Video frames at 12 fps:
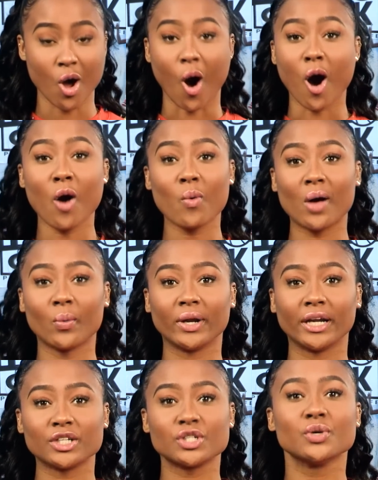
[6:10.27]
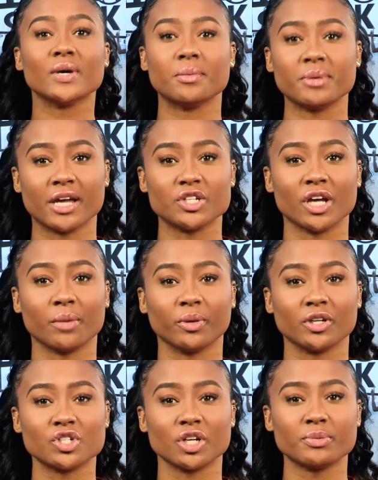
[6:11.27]
all while winning 2 NBA
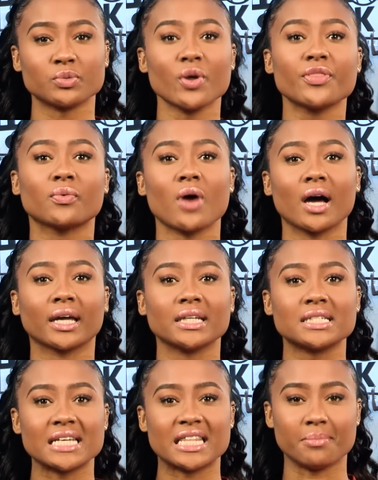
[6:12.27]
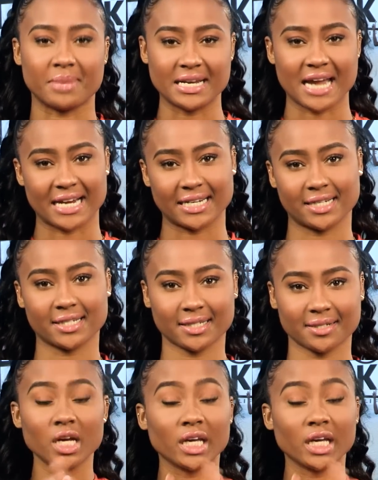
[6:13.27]
championships with the Rockets in the mid-90s.